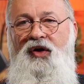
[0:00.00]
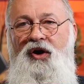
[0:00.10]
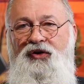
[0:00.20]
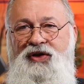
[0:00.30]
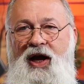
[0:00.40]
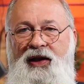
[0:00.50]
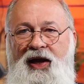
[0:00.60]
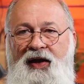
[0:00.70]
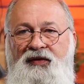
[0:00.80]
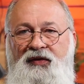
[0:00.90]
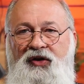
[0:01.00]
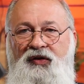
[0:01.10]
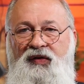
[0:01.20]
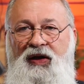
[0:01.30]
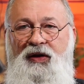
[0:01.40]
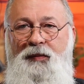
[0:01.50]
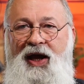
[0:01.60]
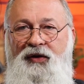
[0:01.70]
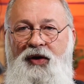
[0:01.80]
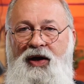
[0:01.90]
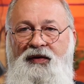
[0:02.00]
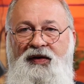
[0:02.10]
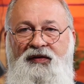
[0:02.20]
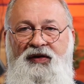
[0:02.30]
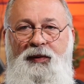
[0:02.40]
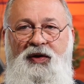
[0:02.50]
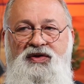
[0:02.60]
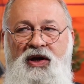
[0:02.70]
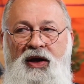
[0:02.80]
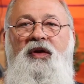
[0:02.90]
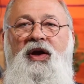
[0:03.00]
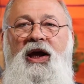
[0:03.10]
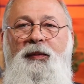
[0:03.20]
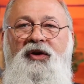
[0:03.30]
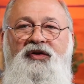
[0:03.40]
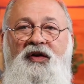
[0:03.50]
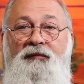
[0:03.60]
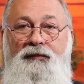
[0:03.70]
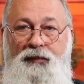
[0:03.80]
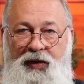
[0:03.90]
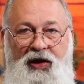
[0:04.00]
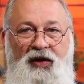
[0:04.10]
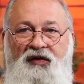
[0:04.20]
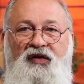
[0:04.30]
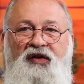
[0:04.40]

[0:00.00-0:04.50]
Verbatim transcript: the harsh highlights that you see in the background of this image. The image of, and it's a